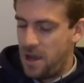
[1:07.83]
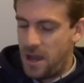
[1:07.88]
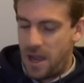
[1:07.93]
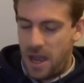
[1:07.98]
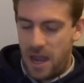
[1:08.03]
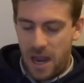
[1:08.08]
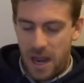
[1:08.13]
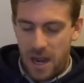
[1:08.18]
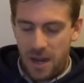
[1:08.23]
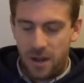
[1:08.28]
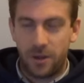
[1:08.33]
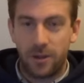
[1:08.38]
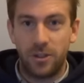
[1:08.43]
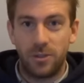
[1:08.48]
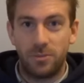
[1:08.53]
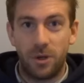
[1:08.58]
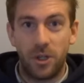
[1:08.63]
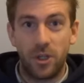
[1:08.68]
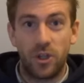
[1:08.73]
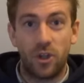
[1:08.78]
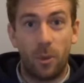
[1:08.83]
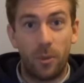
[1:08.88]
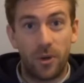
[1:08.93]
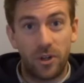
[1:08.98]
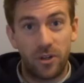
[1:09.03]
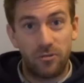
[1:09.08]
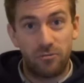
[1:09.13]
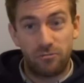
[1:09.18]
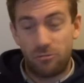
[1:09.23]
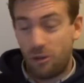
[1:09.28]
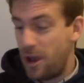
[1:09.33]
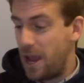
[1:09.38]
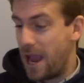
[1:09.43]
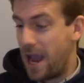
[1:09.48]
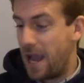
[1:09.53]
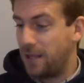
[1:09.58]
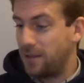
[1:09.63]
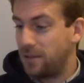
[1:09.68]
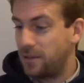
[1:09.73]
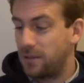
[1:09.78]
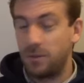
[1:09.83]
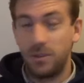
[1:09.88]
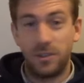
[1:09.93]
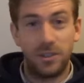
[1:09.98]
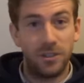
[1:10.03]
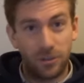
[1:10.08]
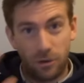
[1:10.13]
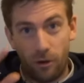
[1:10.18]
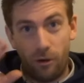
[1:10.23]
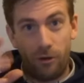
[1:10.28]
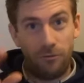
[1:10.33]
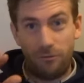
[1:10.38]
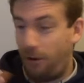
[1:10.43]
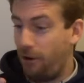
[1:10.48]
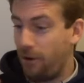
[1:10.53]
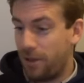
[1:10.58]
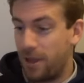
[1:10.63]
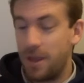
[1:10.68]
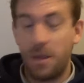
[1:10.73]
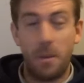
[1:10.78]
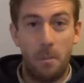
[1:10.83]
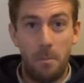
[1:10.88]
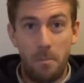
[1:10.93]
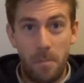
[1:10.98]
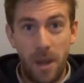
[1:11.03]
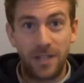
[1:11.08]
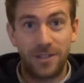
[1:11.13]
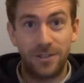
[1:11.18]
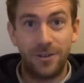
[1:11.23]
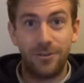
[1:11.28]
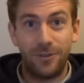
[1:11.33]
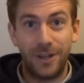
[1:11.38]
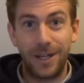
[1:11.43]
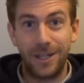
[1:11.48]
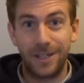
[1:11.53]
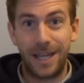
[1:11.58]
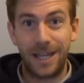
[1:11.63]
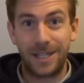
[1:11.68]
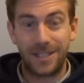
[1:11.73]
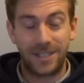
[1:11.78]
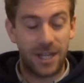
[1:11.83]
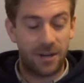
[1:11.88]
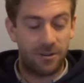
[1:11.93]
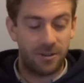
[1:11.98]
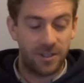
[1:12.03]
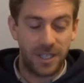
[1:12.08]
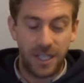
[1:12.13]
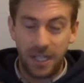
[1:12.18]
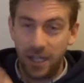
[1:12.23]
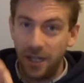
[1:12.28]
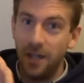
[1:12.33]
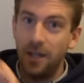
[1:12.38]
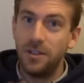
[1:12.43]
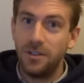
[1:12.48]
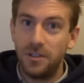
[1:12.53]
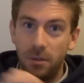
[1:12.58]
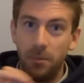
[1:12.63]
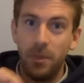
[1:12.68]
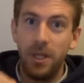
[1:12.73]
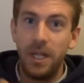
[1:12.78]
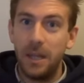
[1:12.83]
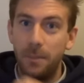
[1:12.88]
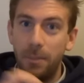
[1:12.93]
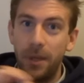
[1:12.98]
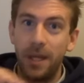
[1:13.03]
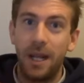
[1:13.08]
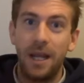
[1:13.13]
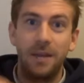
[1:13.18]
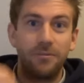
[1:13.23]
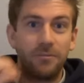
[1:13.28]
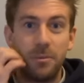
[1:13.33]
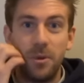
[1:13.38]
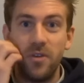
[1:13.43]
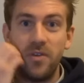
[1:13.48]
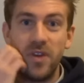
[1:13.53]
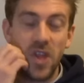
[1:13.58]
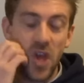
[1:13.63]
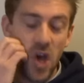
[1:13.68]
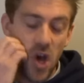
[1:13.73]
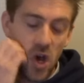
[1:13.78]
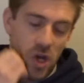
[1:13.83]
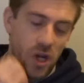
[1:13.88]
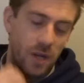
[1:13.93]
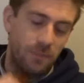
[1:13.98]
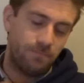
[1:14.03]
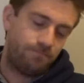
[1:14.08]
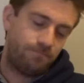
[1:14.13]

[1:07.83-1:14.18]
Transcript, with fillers: and I use my dominant right hand, which has got, I think, better finger dexterity to manipulate removing the hook.